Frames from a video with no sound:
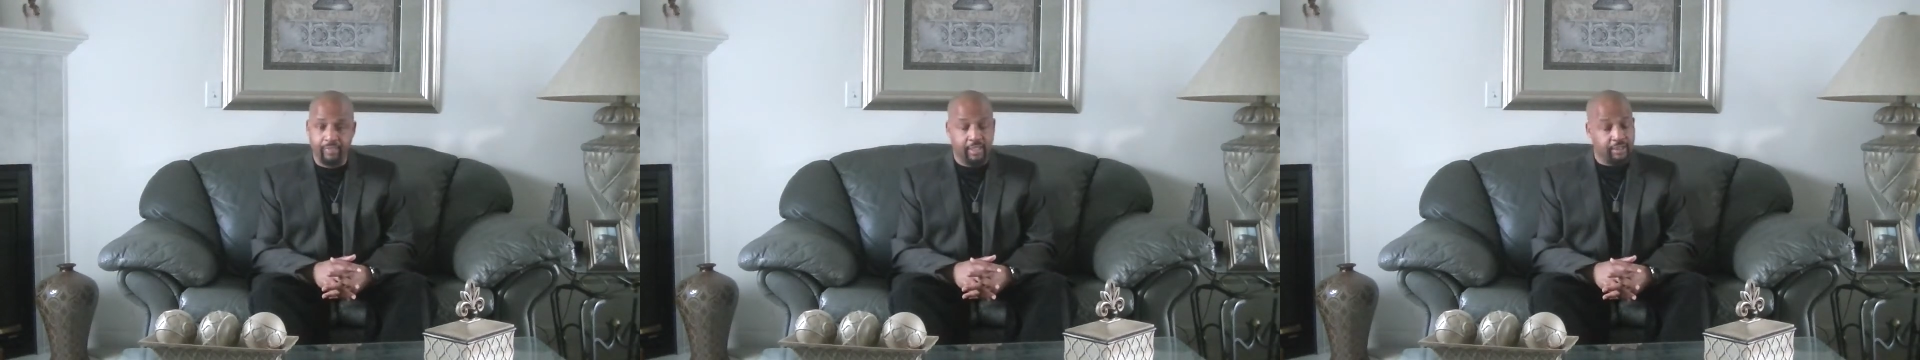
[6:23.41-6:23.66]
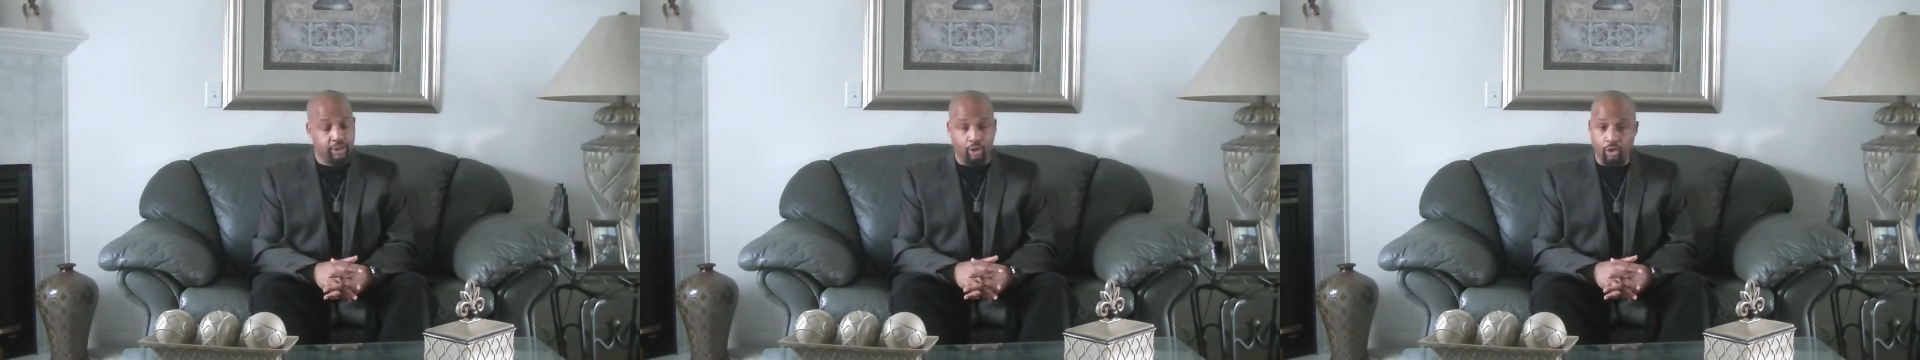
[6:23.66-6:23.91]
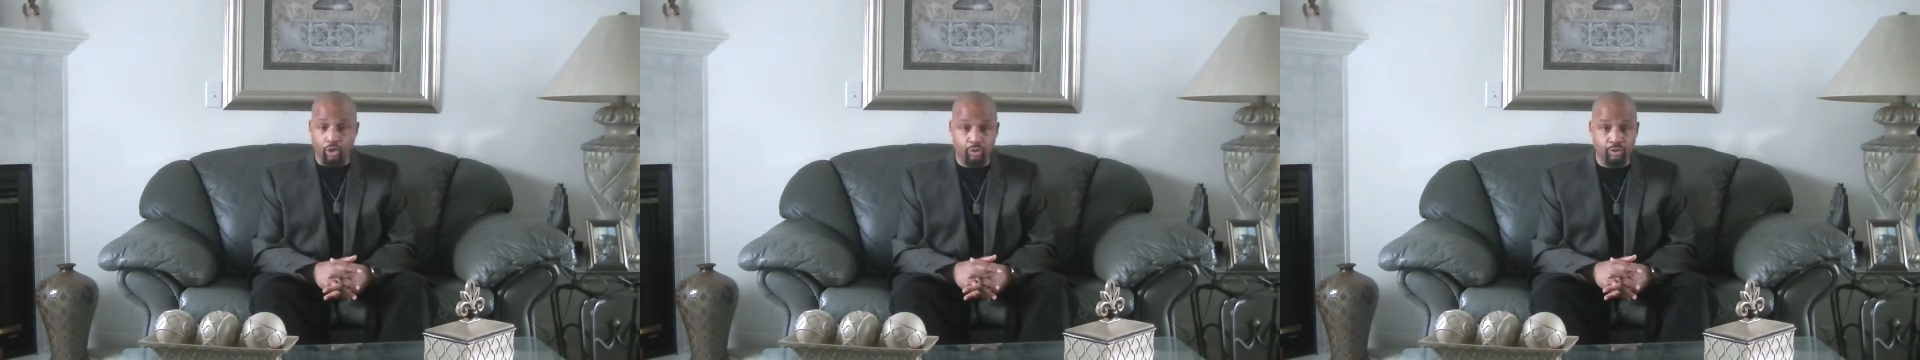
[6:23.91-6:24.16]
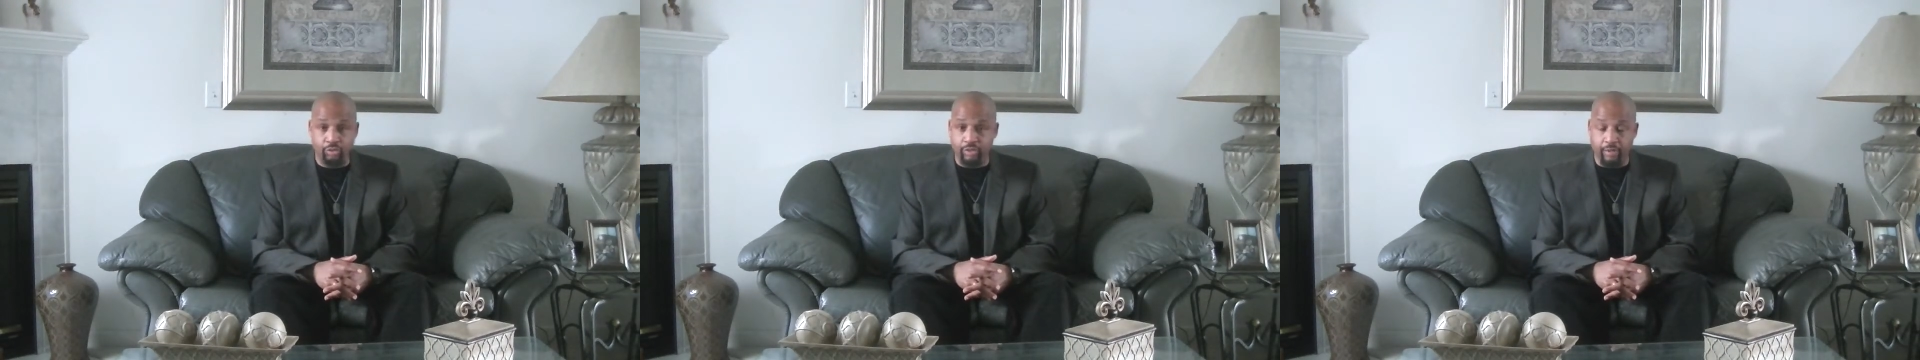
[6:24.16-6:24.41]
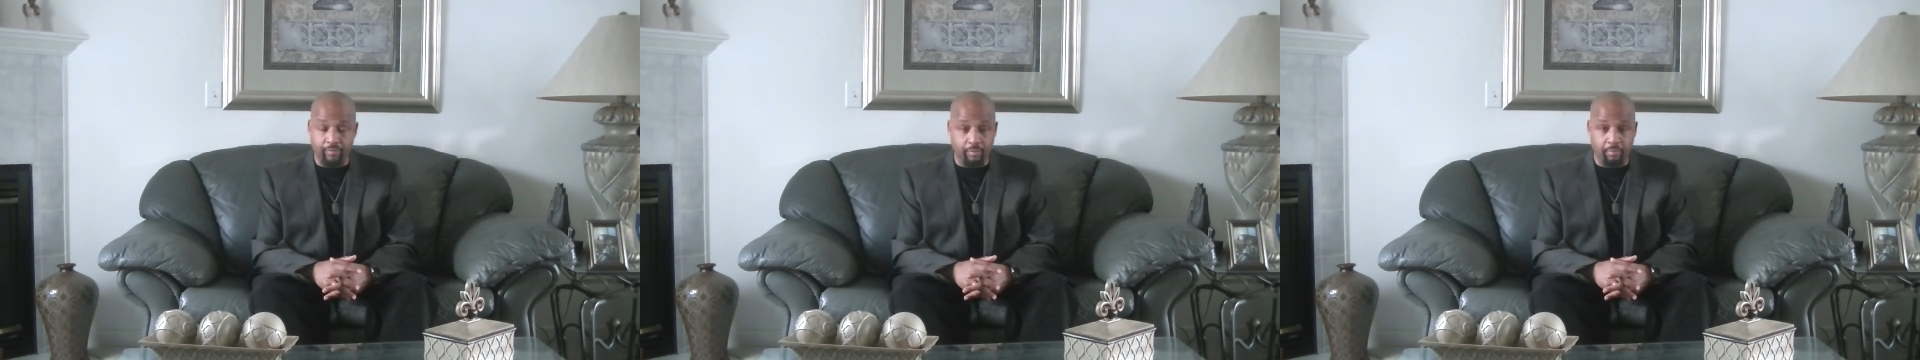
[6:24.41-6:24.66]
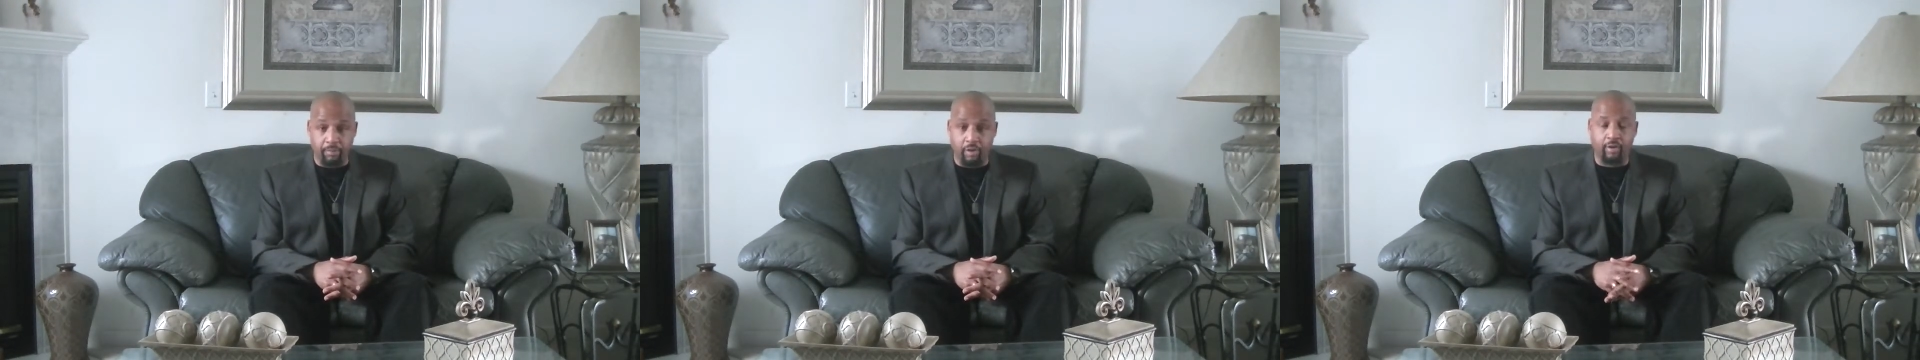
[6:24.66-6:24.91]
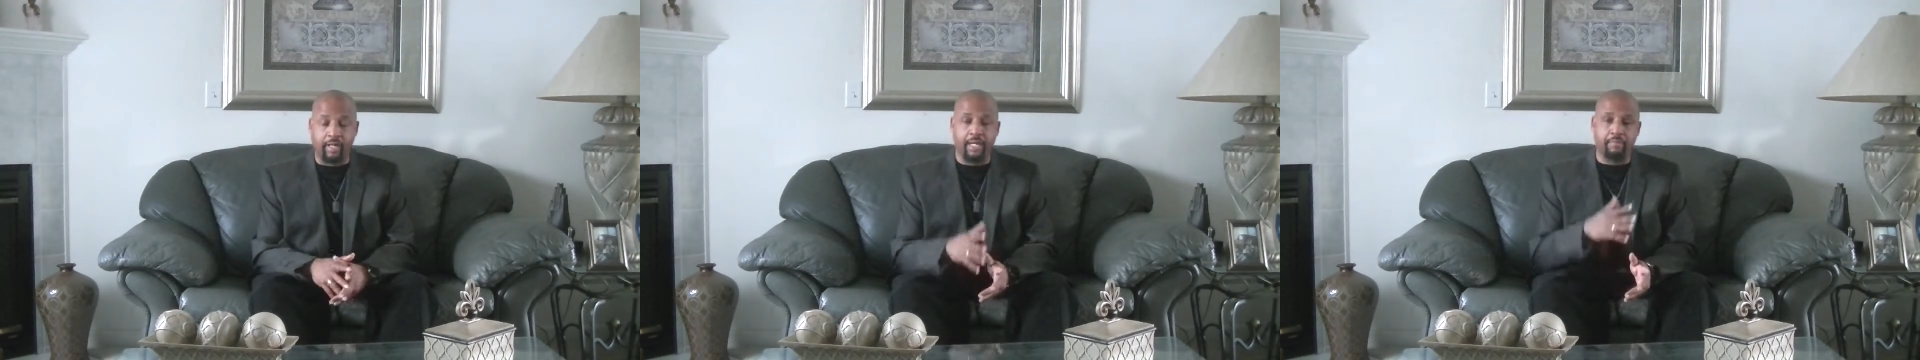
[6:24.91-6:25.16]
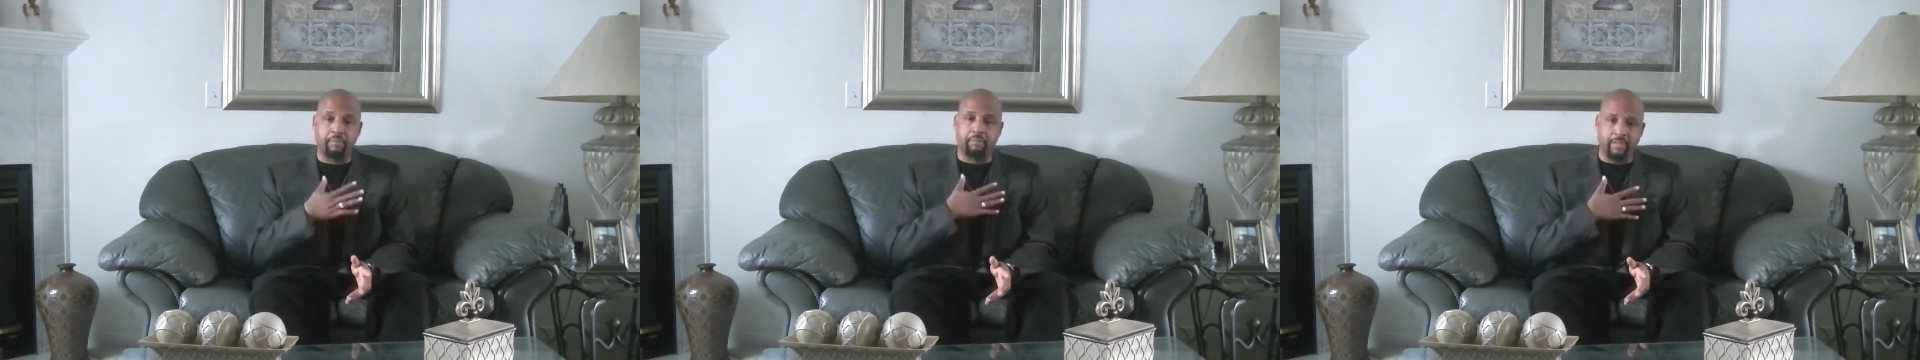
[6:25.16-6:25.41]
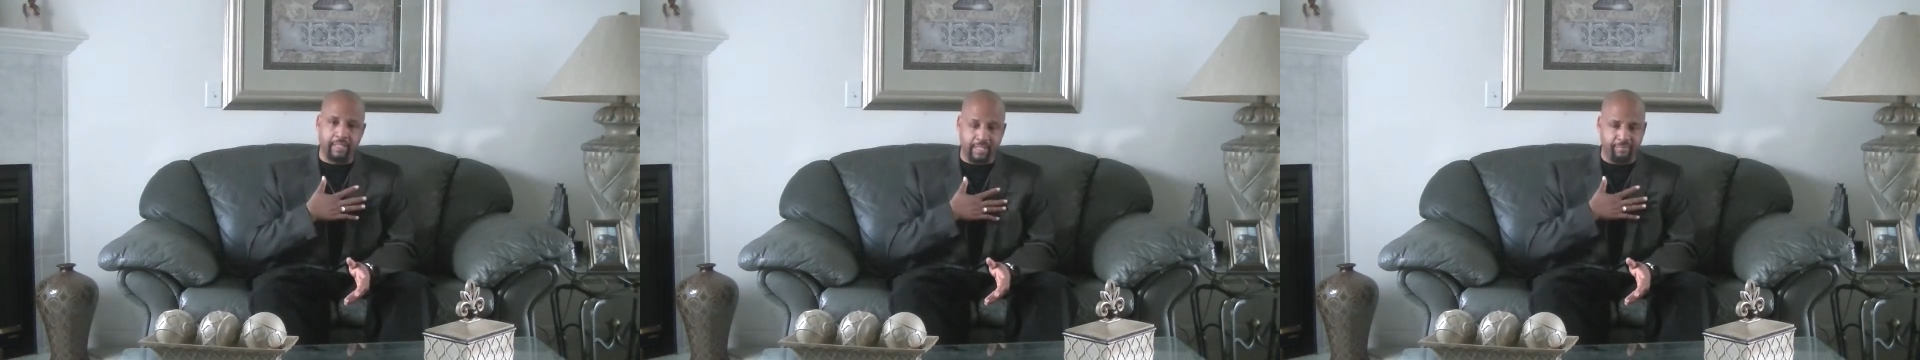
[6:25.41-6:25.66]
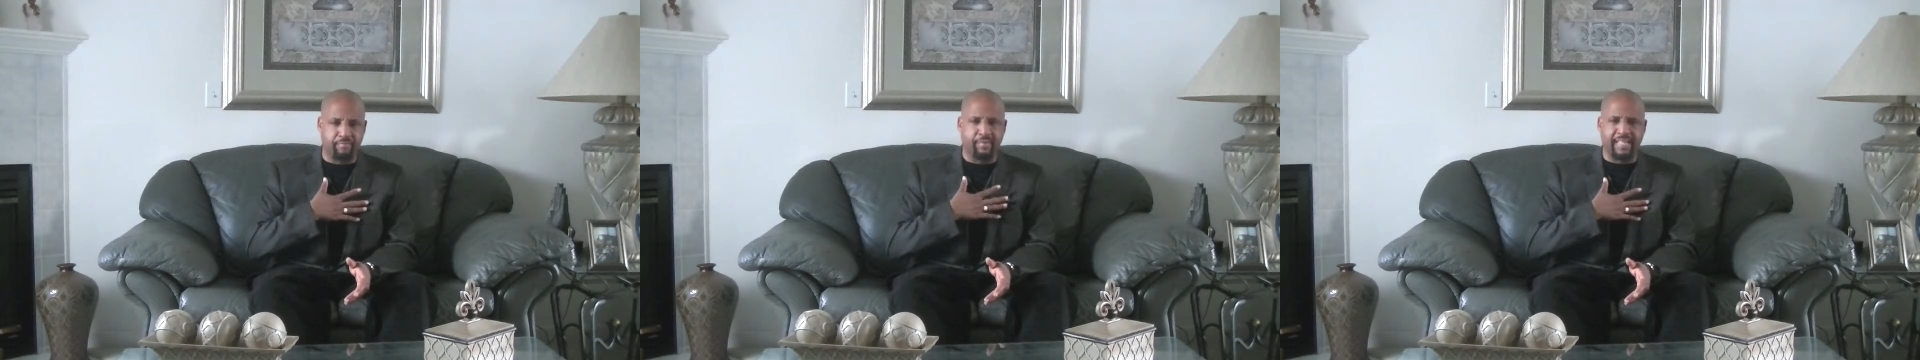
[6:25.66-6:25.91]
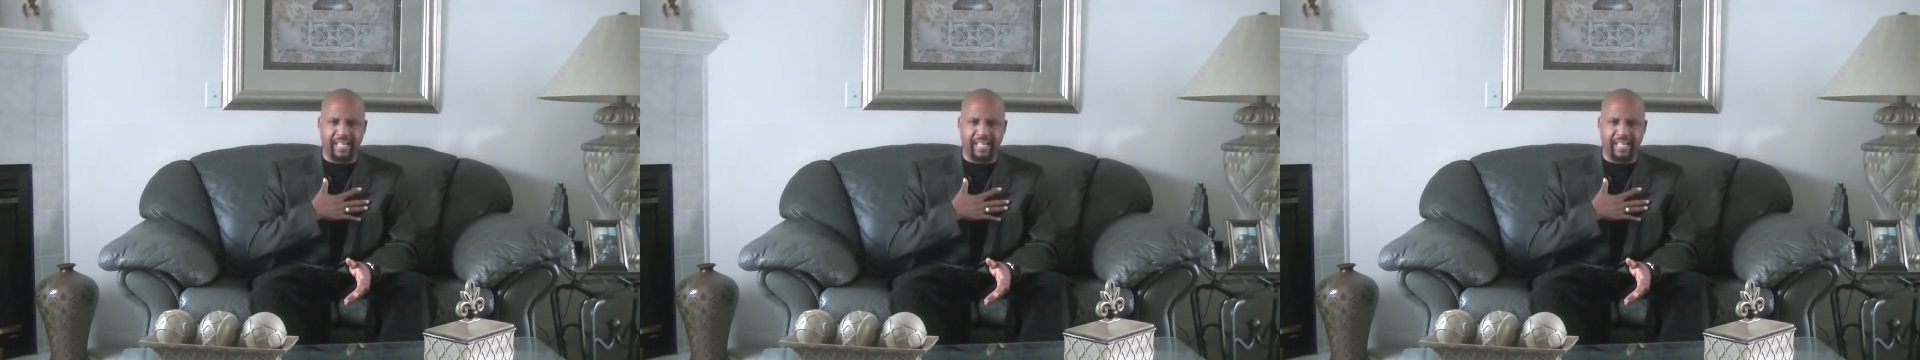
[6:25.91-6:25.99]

it's a whole new different ball game, and believe me,